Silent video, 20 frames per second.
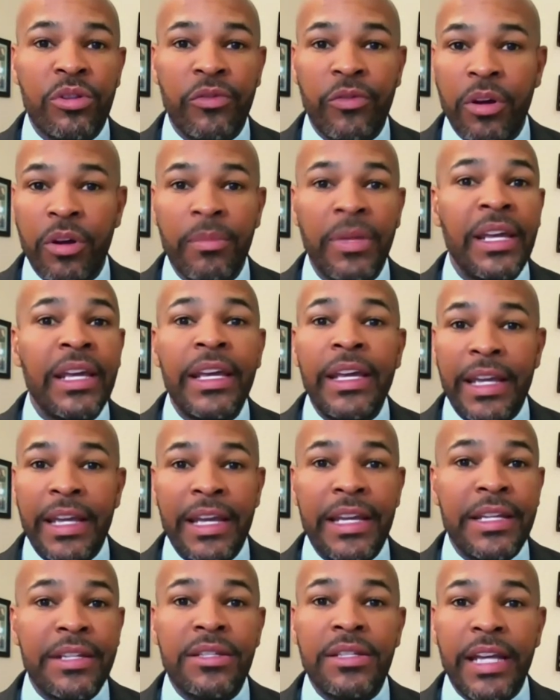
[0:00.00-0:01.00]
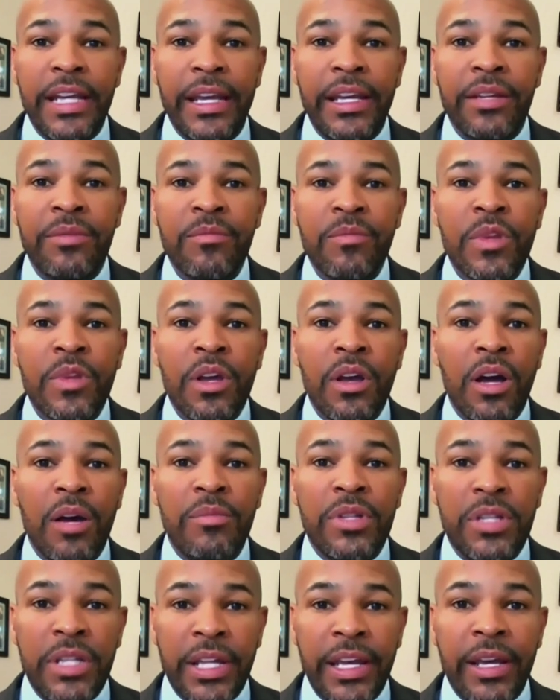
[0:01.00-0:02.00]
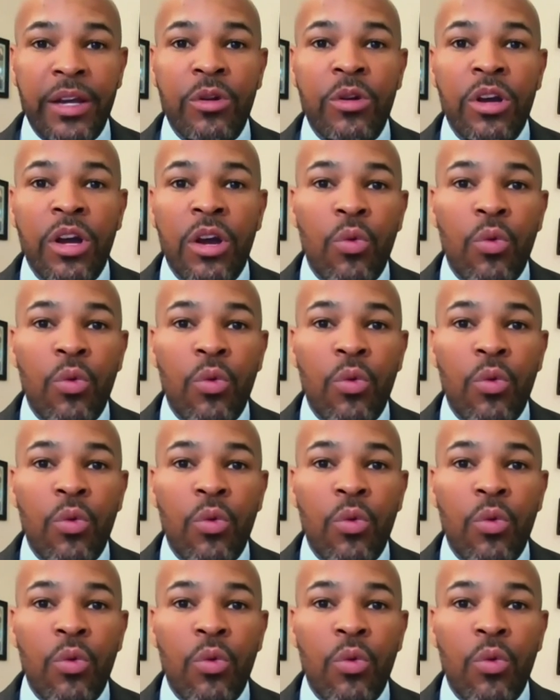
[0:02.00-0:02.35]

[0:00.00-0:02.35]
from any state saying